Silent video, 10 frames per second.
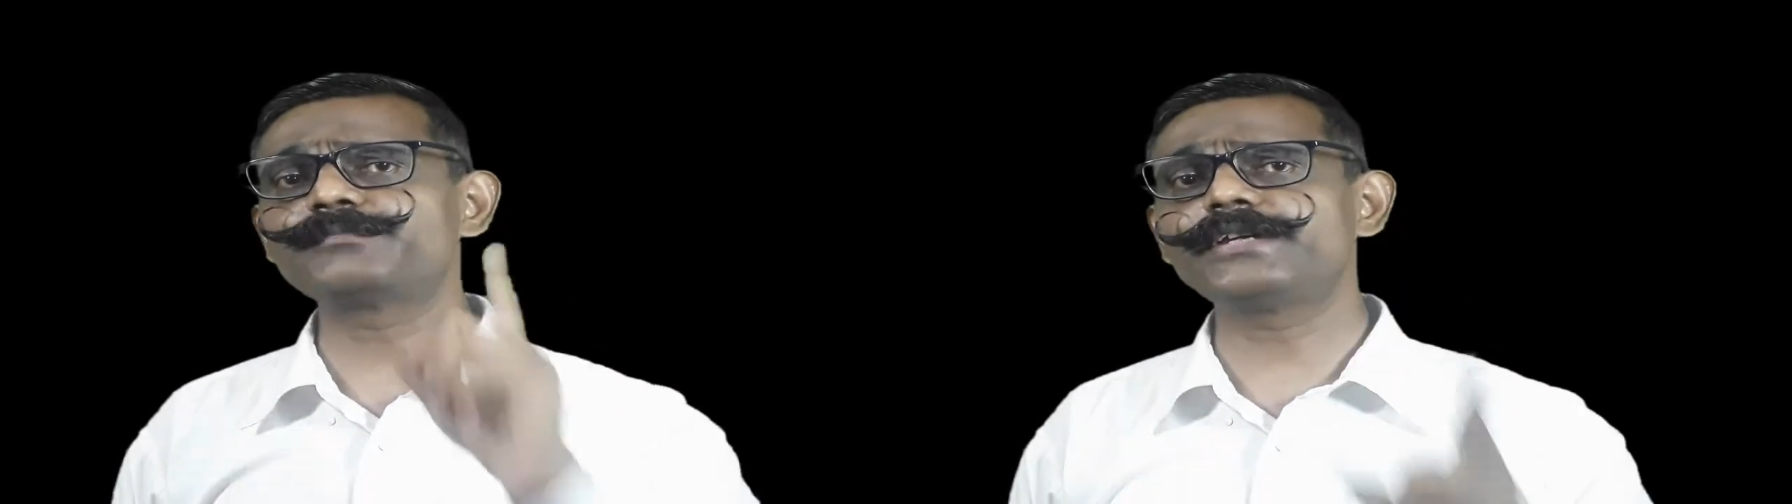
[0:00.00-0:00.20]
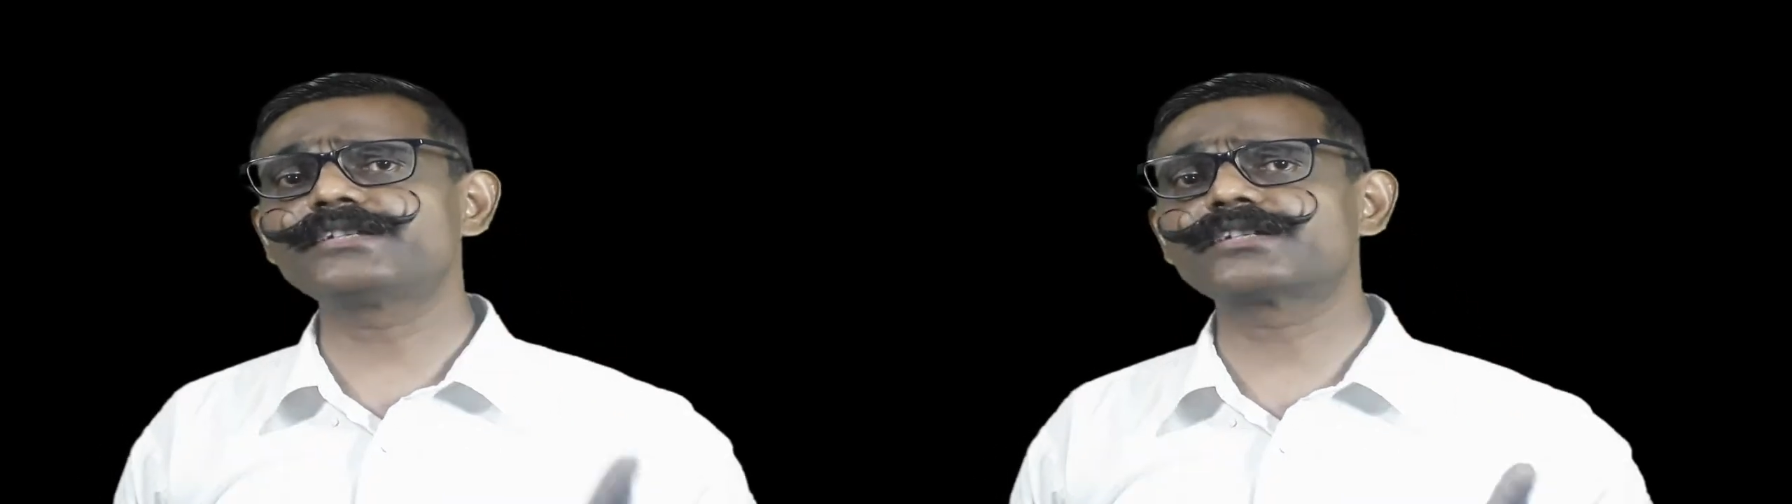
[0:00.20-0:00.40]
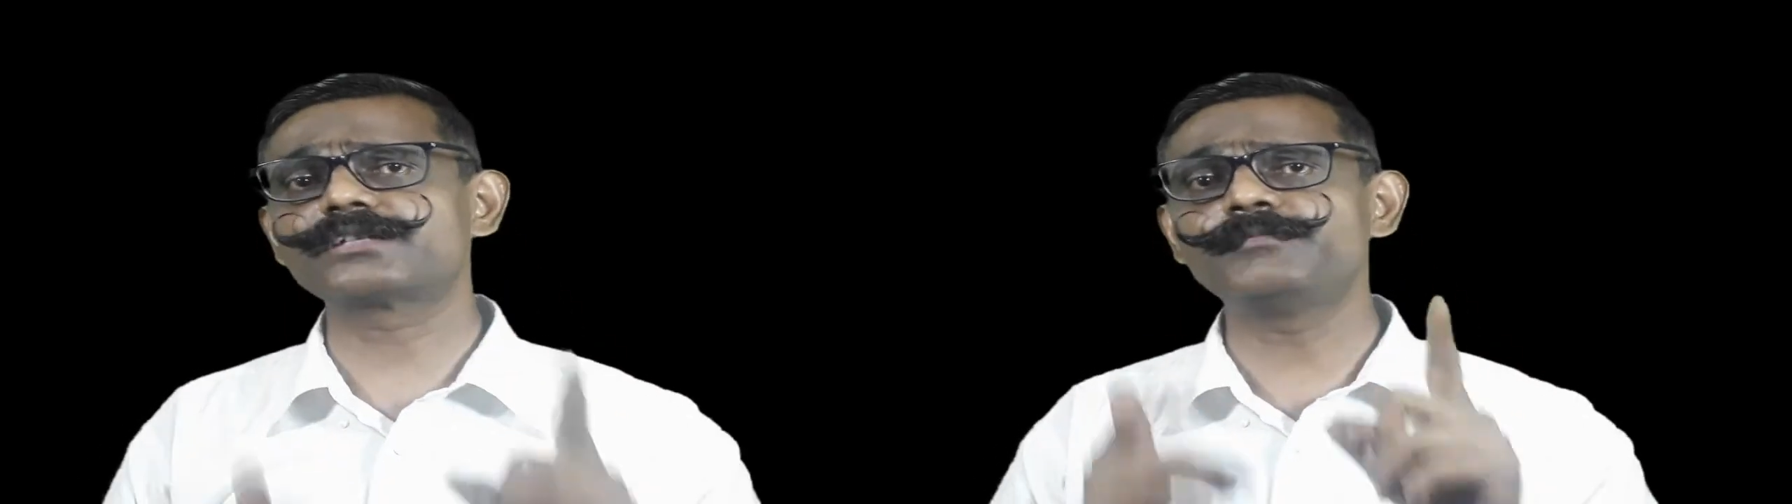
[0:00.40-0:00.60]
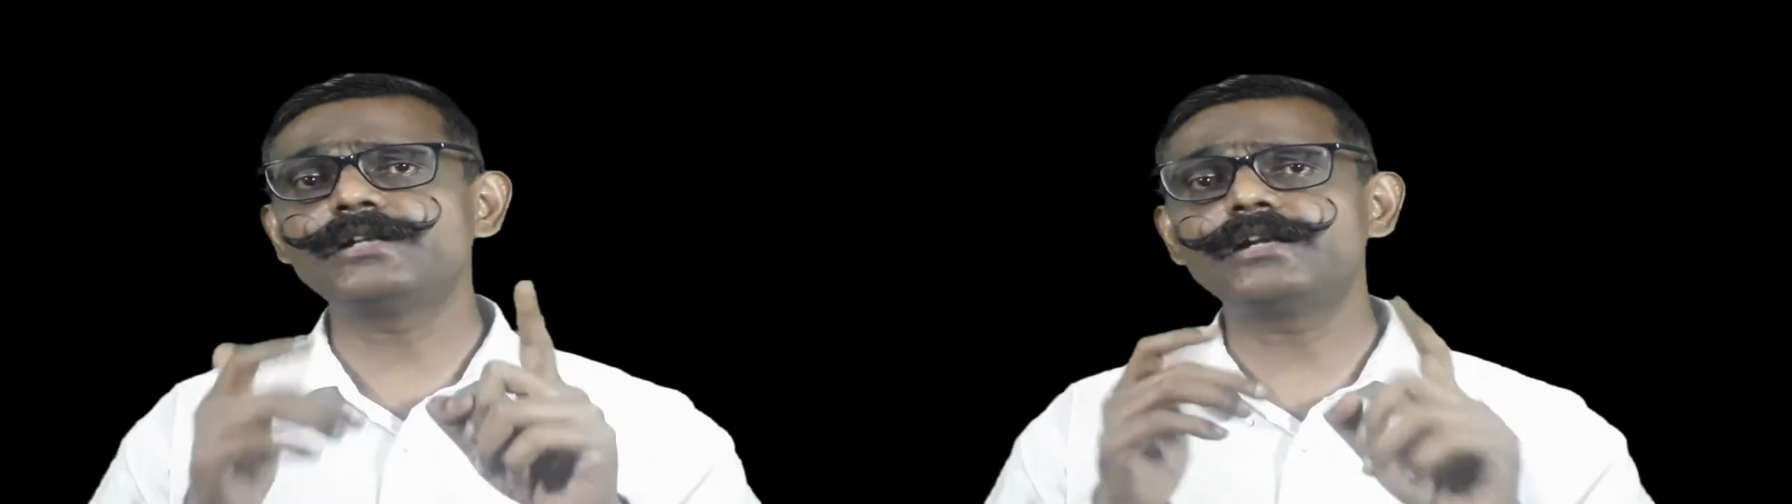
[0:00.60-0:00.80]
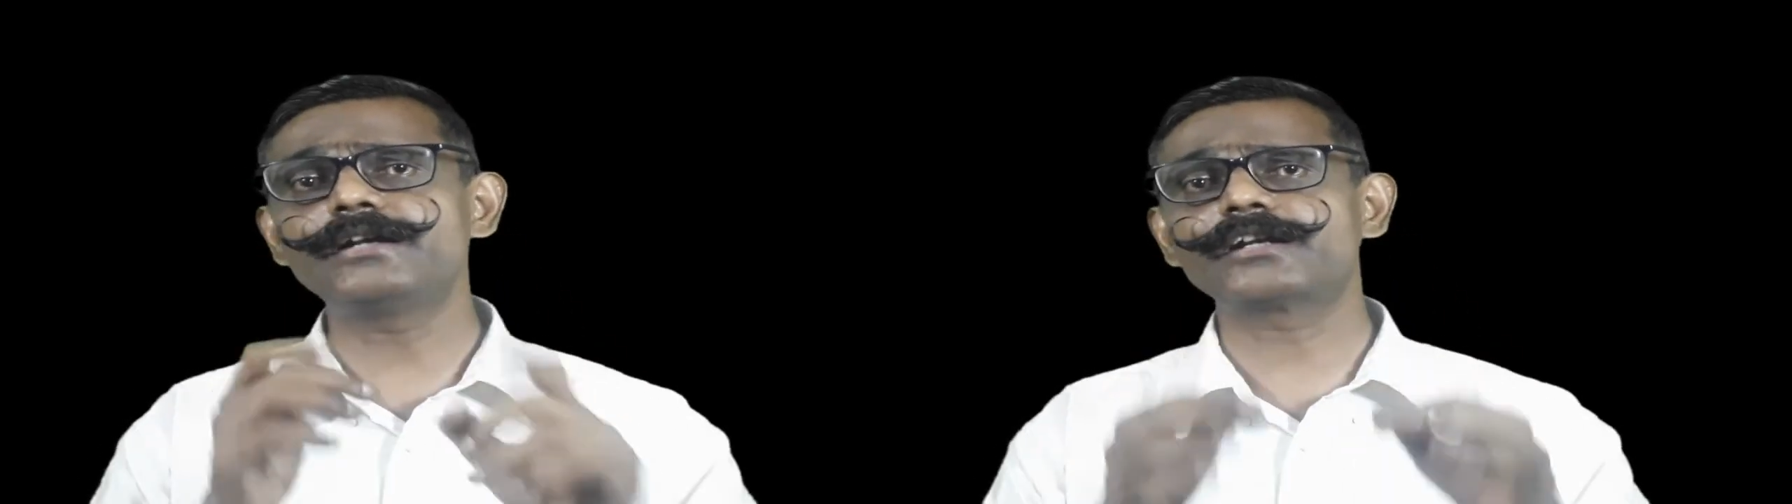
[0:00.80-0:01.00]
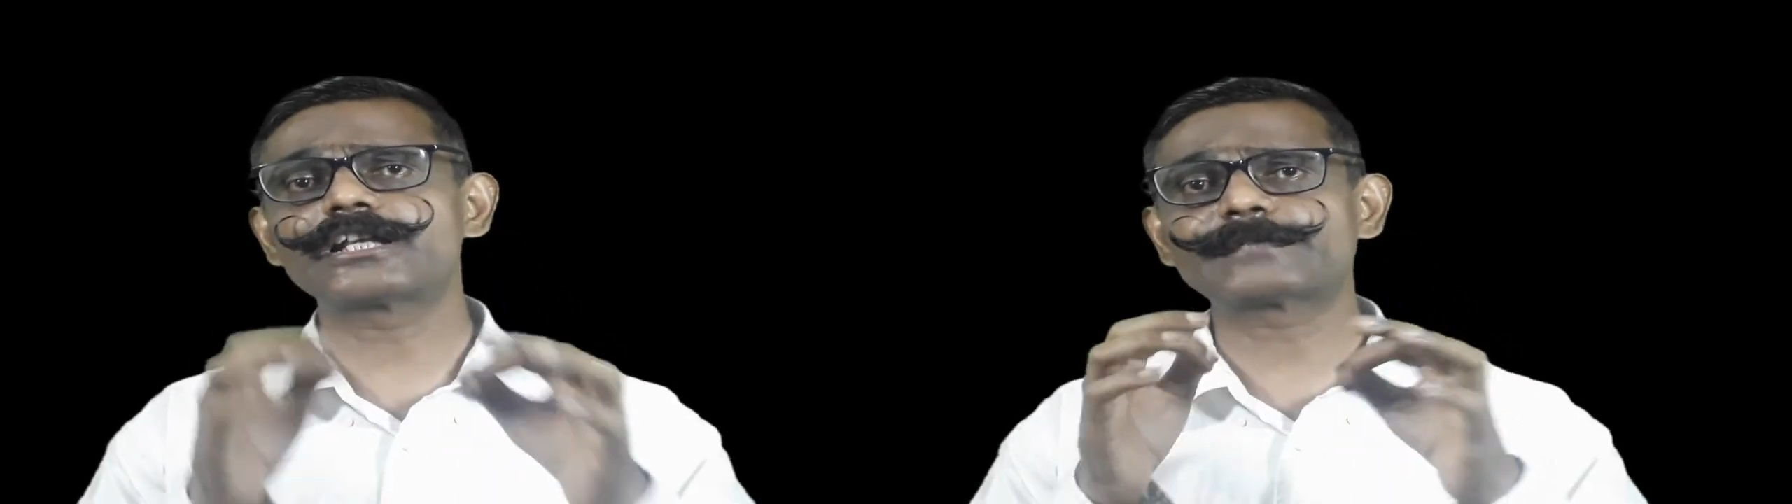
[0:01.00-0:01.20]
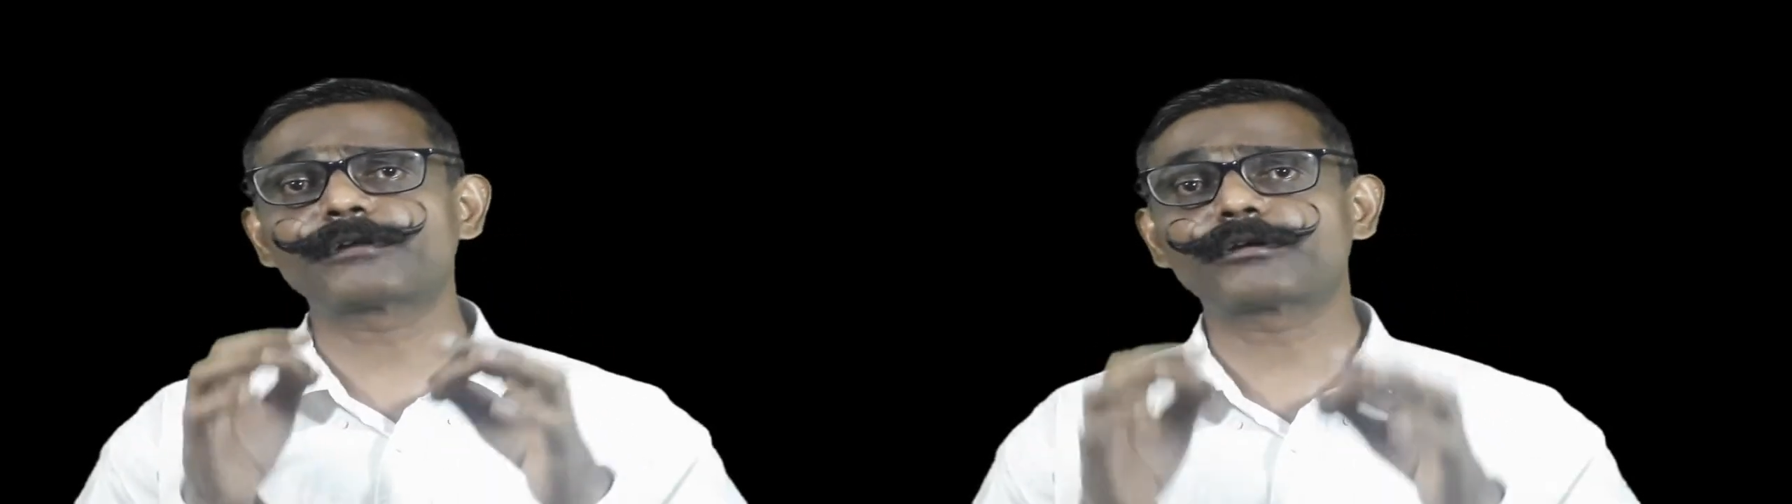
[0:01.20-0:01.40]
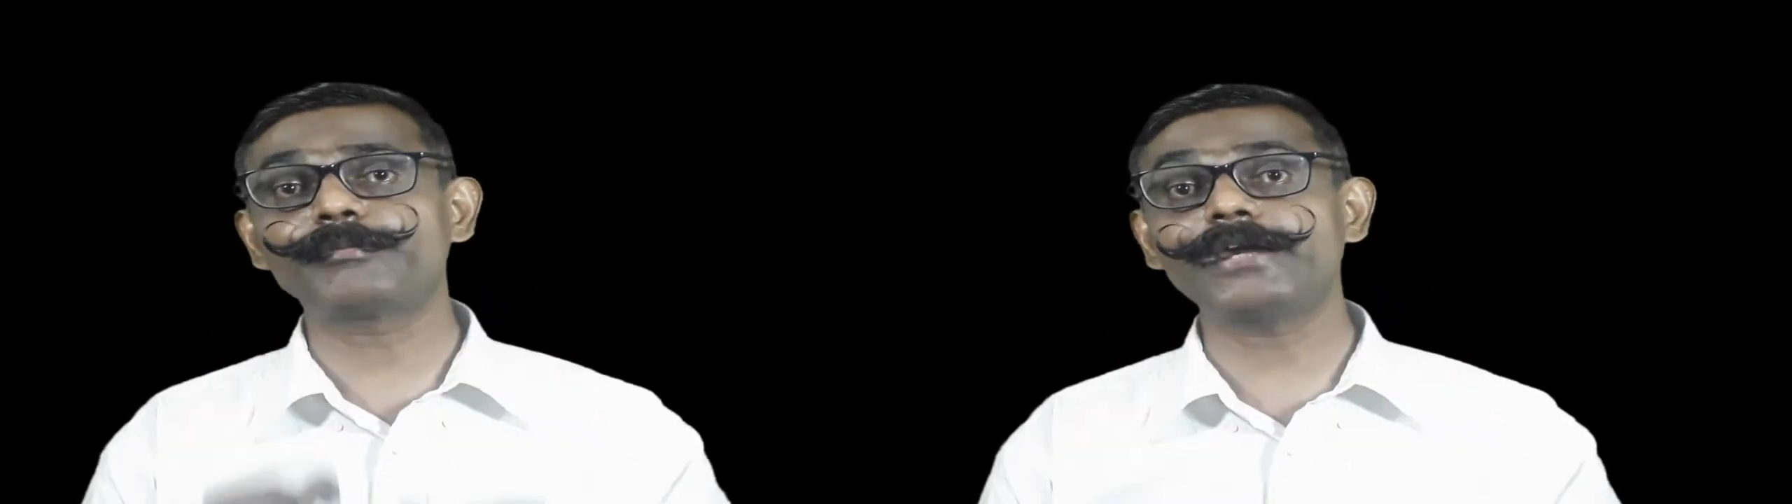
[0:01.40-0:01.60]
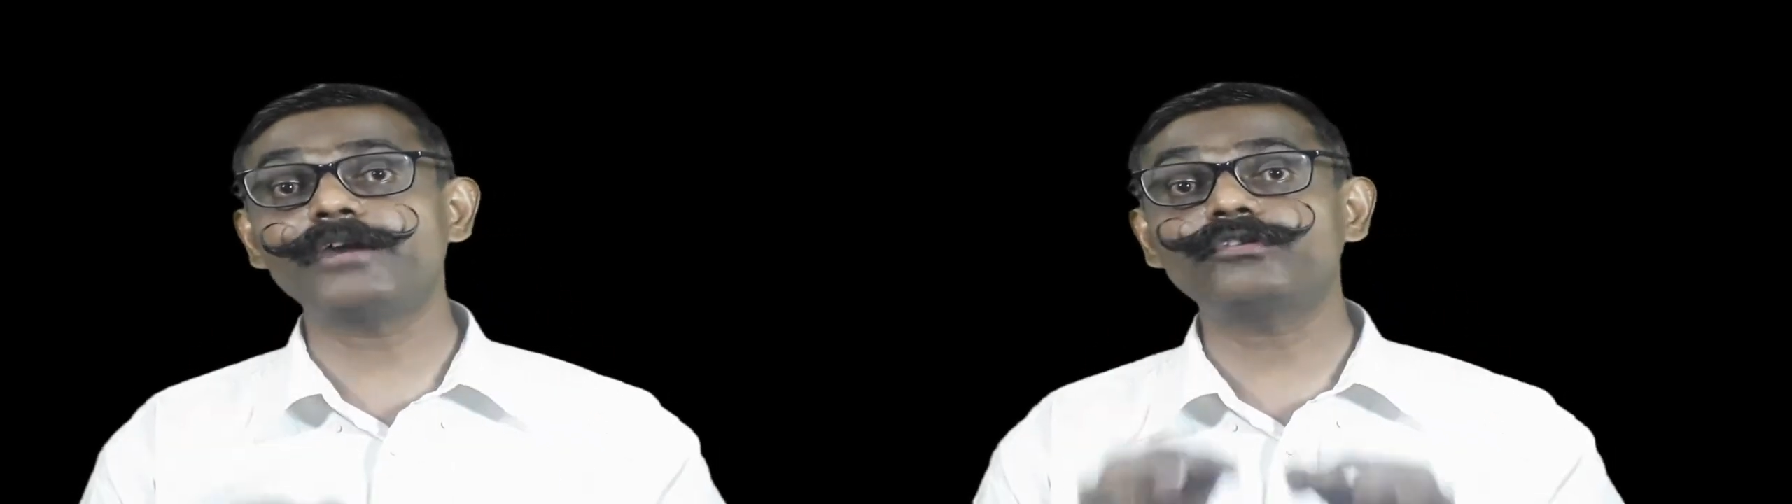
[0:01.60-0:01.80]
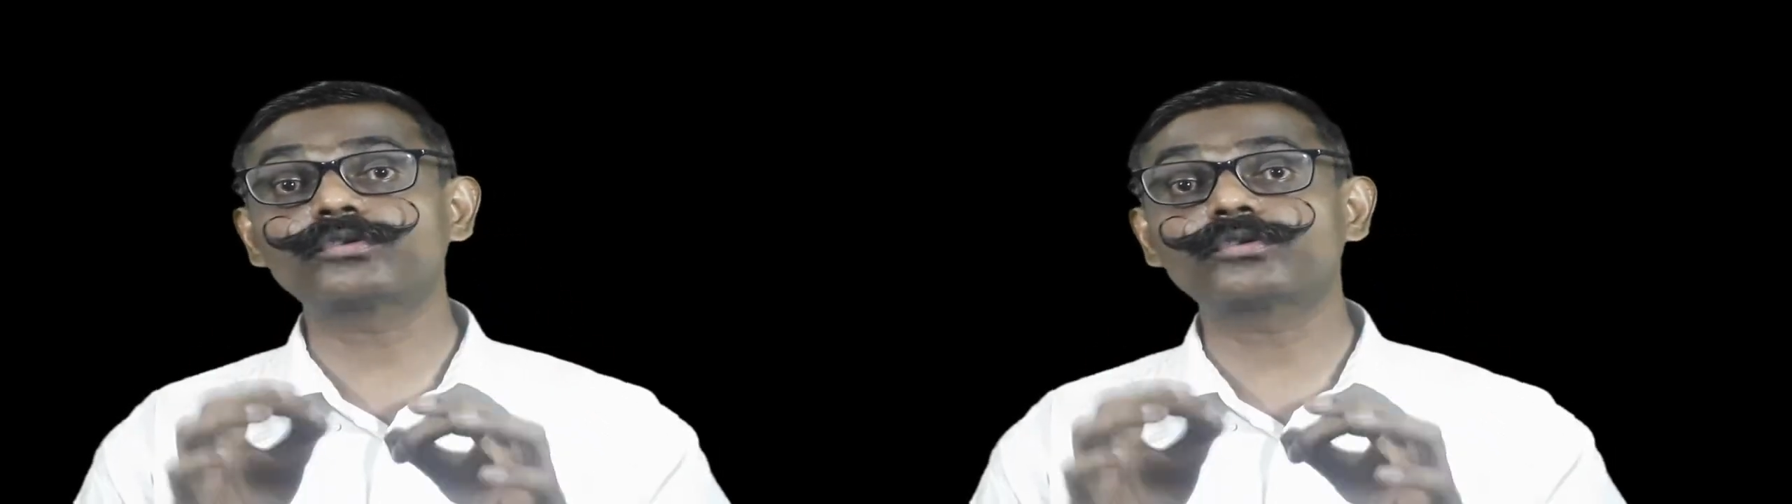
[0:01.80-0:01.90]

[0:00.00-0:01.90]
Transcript: B is a similarity transform of A